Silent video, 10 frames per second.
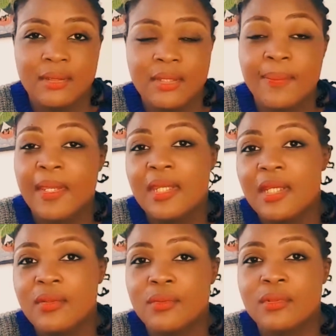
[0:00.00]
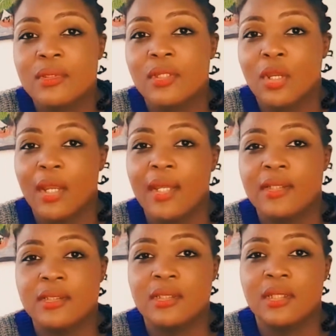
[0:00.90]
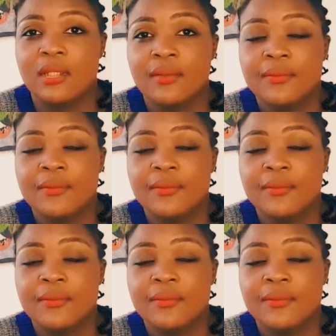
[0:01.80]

depending in your country,